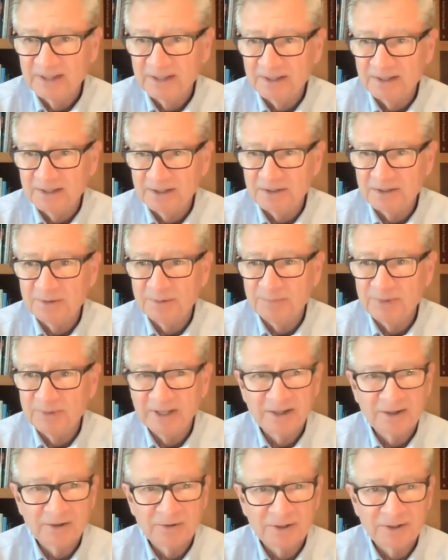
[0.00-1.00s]
at a
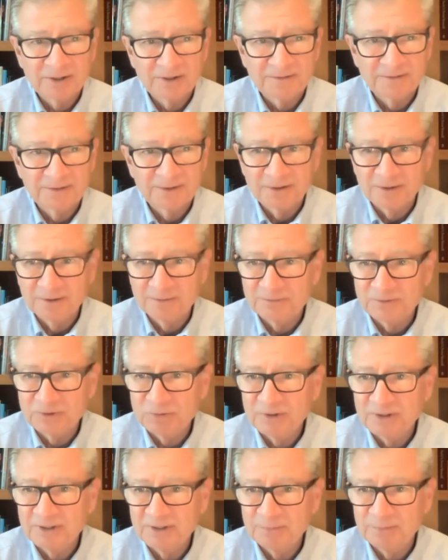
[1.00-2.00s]
Bay Area firm,
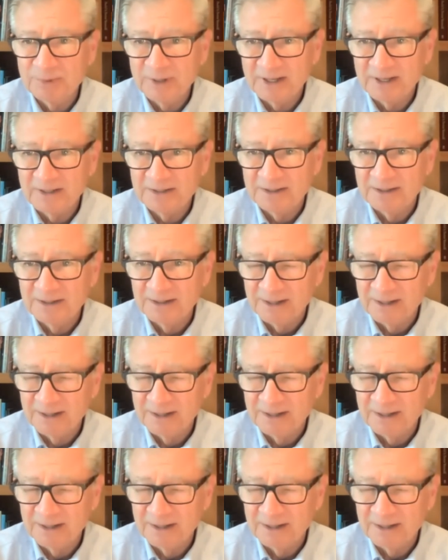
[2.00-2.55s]
tweeted back,